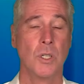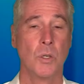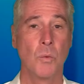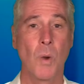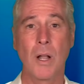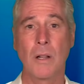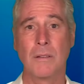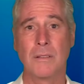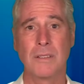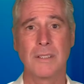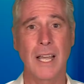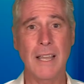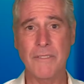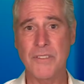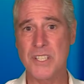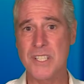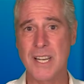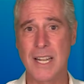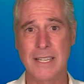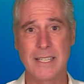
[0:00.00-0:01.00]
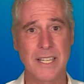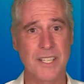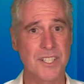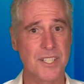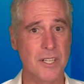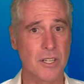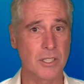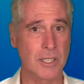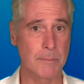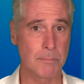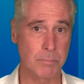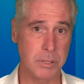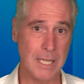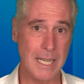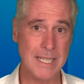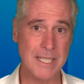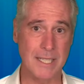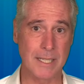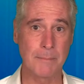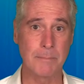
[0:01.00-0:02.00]
Well, life is not necessarily
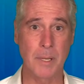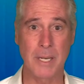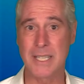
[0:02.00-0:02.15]
pleasant,